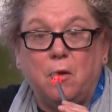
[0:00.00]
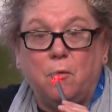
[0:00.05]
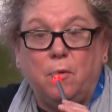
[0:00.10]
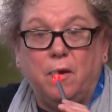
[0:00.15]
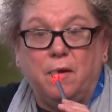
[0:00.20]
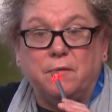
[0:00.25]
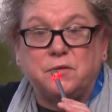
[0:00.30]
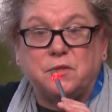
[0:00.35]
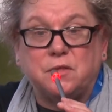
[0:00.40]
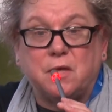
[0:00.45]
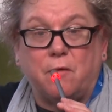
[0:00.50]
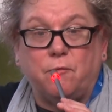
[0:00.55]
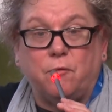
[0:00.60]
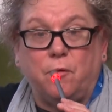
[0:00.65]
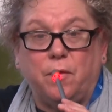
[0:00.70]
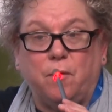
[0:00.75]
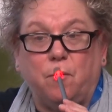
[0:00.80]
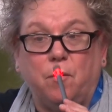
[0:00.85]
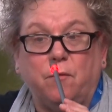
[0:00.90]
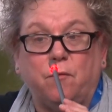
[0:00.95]
We have
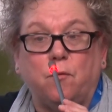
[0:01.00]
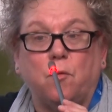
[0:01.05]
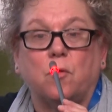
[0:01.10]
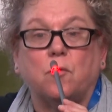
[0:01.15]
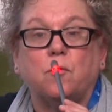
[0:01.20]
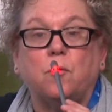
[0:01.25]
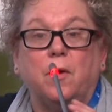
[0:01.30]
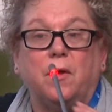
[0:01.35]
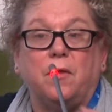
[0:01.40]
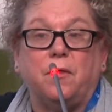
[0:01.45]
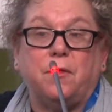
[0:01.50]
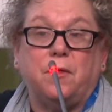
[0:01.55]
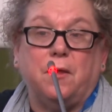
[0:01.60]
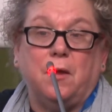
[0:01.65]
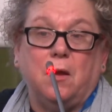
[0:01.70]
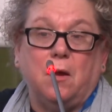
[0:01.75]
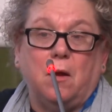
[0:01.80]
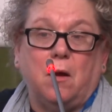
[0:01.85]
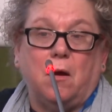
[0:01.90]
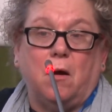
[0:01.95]
several that we've worked with
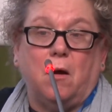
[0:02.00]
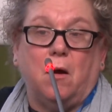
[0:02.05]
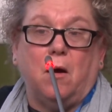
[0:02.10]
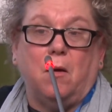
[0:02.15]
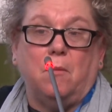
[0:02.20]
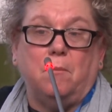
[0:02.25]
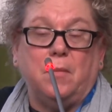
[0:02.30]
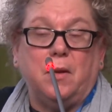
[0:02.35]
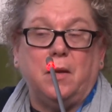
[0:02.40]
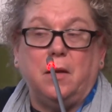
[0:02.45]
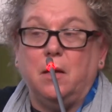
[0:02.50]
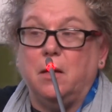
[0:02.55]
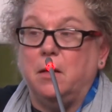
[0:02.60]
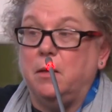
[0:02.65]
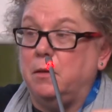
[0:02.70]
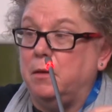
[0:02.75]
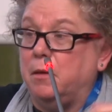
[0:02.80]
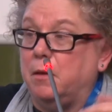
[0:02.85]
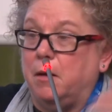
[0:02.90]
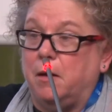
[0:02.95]

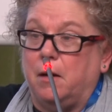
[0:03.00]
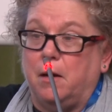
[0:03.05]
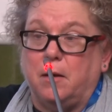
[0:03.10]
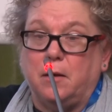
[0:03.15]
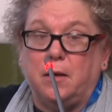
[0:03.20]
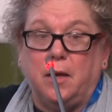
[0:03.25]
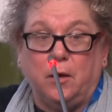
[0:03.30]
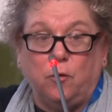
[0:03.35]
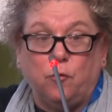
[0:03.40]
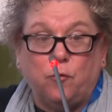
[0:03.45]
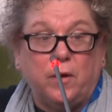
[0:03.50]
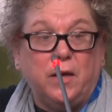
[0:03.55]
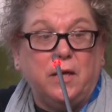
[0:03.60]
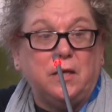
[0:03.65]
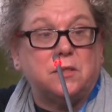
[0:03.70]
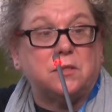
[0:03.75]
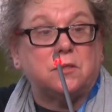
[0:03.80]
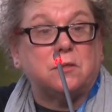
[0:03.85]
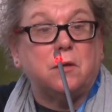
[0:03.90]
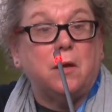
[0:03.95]
in
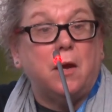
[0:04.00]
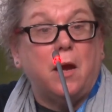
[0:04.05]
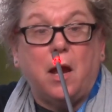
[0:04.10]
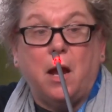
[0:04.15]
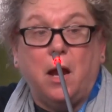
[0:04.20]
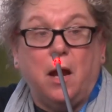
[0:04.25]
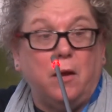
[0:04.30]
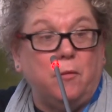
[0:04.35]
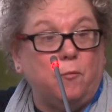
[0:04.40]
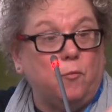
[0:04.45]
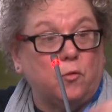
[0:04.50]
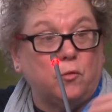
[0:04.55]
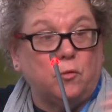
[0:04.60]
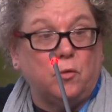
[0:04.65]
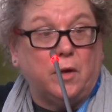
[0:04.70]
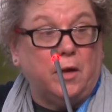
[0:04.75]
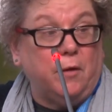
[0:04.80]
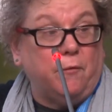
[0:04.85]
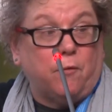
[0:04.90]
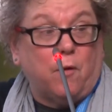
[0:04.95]
Greece, and we're
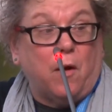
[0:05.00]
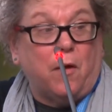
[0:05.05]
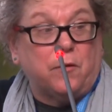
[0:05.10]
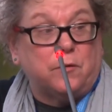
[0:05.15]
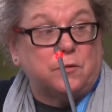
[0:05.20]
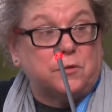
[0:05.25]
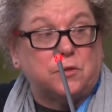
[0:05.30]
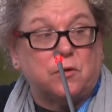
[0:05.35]
looking for others.